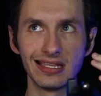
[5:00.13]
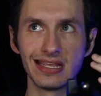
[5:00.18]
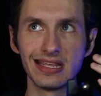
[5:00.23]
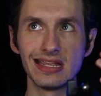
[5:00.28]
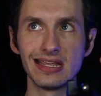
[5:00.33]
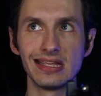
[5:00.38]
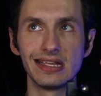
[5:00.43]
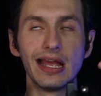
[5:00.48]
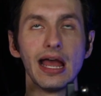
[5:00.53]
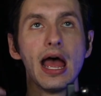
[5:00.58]

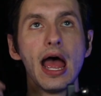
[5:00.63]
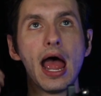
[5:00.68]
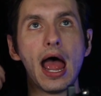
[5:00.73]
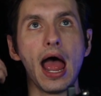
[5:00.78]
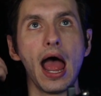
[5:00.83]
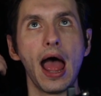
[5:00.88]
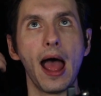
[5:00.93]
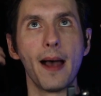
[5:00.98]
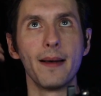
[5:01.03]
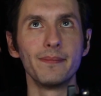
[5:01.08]
the
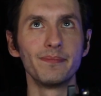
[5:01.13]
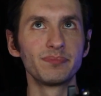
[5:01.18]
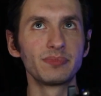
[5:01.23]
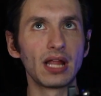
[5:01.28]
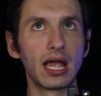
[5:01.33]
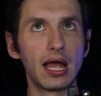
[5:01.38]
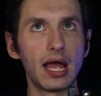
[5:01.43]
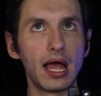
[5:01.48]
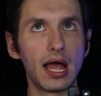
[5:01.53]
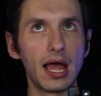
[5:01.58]

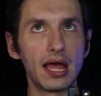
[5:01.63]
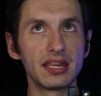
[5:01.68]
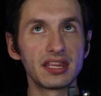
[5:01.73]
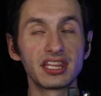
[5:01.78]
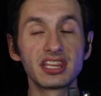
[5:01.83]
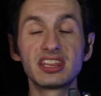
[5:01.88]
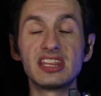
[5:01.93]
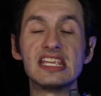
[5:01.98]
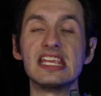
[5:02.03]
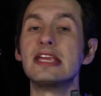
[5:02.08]

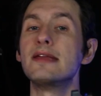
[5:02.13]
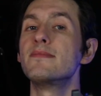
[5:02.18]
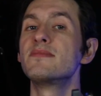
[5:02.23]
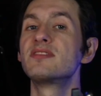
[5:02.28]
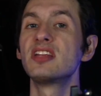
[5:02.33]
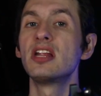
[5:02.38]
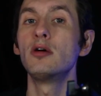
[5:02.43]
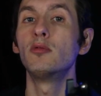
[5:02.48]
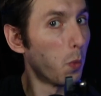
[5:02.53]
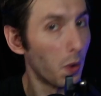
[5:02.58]

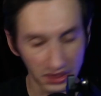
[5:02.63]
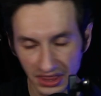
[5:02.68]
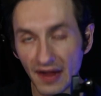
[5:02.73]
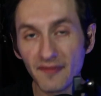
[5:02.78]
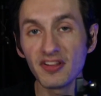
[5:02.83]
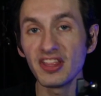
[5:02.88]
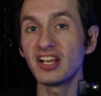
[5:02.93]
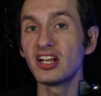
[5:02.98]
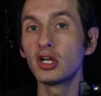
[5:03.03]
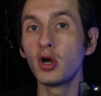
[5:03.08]
themes in it, with
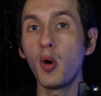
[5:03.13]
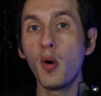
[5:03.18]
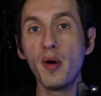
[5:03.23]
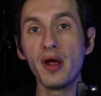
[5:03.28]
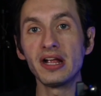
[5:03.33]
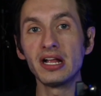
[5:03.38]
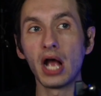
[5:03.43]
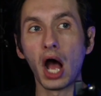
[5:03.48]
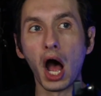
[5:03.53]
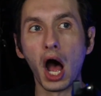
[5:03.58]
everything
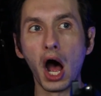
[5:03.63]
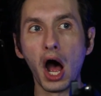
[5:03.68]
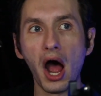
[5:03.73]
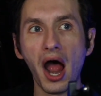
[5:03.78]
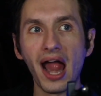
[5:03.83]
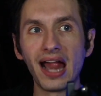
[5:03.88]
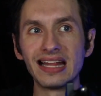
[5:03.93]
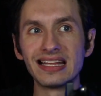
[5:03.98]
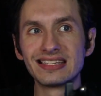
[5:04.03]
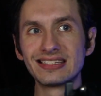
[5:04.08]
going
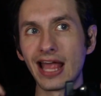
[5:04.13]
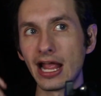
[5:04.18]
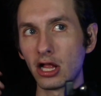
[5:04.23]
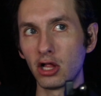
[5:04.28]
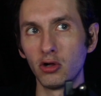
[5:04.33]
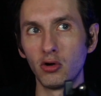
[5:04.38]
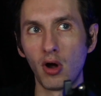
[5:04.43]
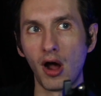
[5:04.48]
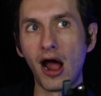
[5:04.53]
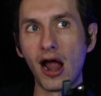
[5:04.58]
on
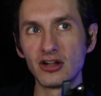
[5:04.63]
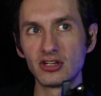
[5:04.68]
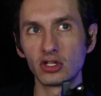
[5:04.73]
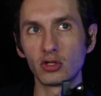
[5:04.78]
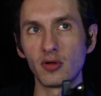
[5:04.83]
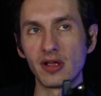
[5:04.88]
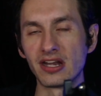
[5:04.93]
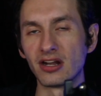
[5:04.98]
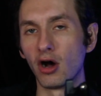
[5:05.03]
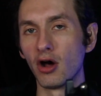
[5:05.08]

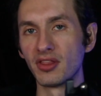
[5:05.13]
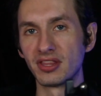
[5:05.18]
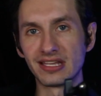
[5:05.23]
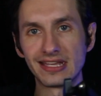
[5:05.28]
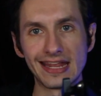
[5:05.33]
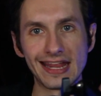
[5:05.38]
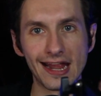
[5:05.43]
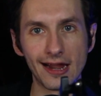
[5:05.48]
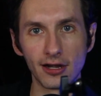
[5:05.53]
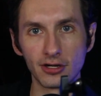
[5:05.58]
psychologically in all the
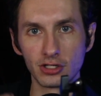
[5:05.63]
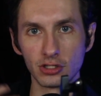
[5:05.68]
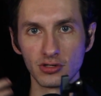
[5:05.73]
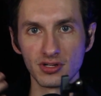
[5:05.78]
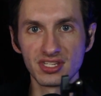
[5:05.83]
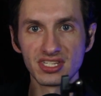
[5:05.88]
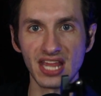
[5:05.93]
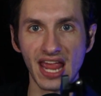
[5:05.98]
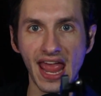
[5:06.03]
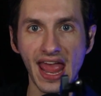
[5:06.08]

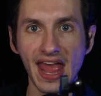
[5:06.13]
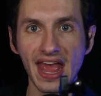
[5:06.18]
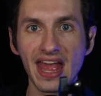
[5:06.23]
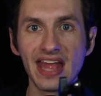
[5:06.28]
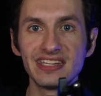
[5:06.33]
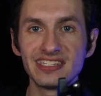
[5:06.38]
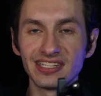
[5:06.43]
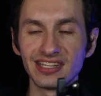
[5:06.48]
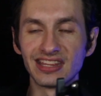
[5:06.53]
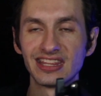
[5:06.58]
characters'
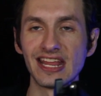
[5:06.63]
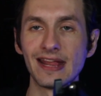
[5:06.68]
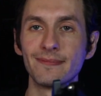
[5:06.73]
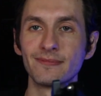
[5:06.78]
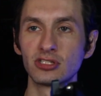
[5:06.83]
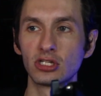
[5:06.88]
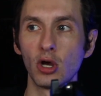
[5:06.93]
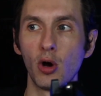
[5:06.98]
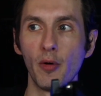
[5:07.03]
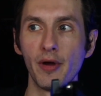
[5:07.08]
heads and the
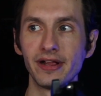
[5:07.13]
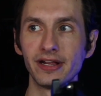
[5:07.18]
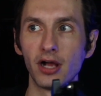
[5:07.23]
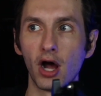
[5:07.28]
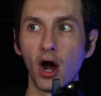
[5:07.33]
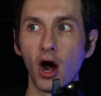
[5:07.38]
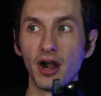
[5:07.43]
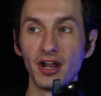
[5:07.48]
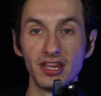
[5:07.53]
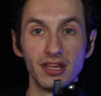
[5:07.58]
themes going
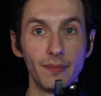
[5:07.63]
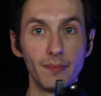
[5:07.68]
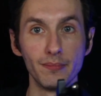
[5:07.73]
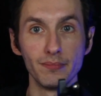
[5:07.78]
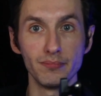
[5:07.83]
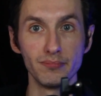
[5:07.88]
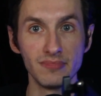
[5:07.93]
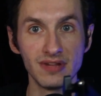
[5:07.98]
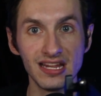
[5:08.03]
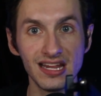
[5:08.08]
on in The
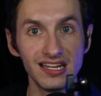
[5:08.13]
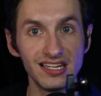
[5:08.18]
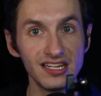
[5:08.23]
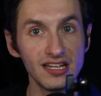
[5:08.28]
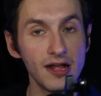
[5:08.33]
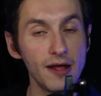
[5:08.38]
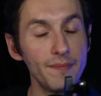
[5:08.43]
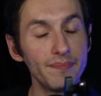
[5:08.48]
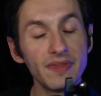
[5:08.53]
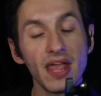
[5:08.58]

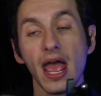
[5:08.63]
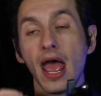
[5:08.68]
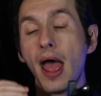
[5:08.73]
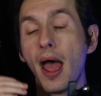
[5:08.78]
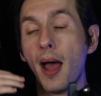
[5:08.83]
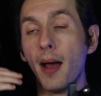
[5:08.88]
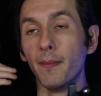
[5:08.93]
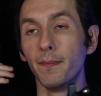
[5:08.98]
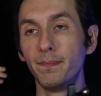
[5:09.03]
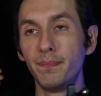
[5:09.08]
Medium,
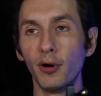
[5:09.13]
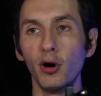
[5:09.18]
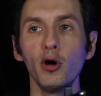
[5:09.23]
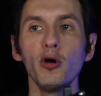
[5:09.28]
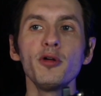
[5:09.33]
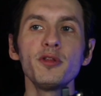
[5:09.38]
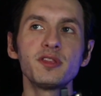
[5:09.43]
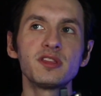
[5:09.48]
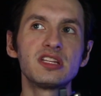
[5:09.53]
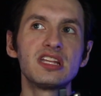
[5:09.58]

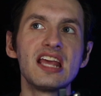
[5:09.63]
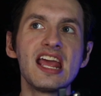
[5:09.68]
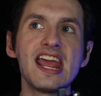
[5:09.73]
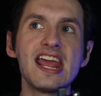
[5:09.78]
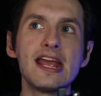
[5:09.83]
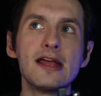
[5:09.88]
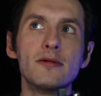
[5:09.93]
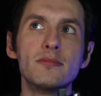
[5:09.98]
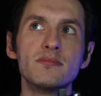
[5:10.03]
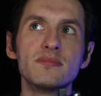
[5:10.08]
both
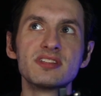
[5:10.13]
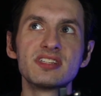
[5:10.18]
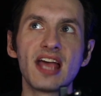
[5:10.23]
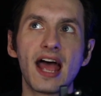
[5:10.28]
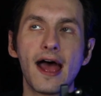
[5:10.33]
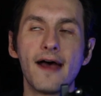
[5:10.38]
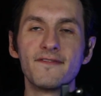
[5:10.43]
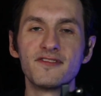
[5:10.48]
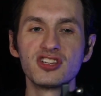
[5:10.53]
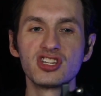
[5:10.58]
games
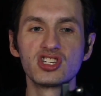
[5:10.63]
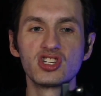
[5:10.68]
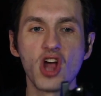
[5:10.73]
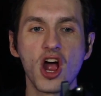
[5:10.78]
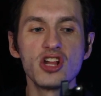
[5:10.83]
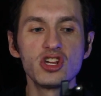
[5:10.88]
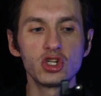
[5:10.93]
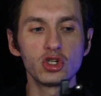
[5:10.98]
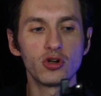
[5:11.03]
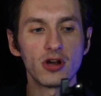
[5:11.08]
have
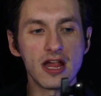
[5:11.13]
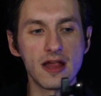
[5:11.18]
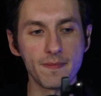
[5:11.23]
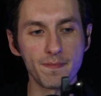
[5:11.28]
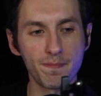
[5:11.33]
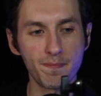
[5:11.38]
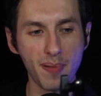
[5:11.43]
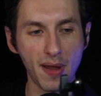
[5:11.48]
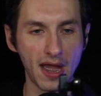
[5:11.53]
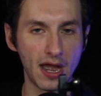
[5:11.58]
such
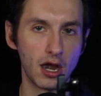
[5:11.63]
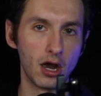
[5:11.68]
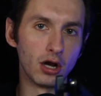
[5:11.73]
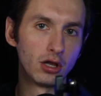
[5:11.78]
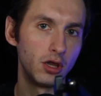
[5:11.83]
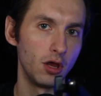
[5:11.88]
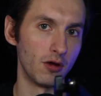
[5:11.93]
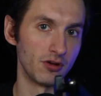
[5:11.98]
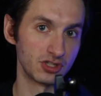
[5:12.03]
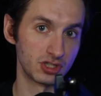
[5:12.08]
great
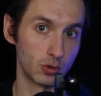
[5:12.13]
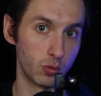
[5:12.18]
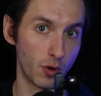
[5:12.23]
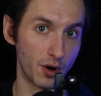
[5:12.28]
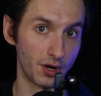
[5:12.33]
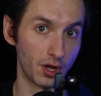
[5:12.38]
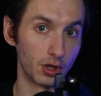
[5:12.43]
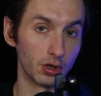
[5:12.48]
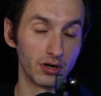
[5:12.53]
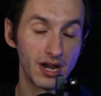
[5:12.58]
parallels to
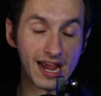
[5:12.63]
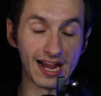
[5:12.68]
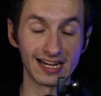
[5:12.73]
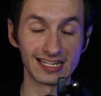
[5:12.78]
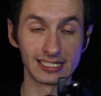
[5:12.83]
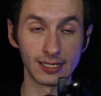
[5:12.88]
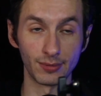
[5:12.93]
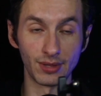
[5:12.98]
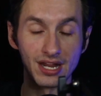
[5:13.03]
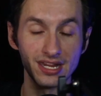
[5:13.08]
one another,
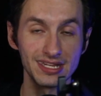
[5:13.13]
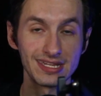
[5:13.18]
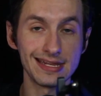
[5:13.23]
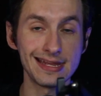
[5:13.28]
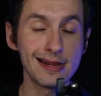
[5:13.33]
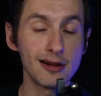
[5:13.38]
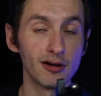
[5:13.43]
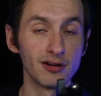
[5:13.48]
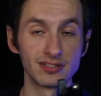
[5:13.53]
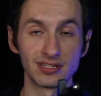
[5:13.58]
except that
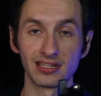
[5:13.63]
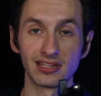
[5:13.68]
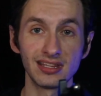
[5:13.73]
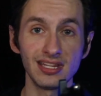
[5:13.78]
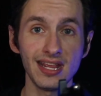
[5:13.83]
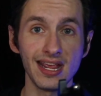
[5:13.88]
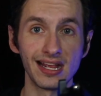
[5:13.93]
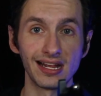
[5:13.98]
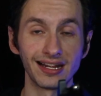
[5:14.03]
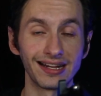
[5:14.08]
here's the
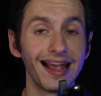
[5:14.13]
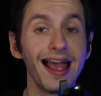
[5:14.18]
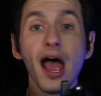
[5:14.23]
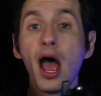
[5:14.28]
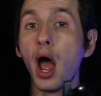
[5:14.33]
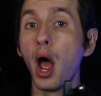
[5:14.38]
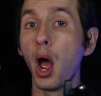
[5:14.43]
thing.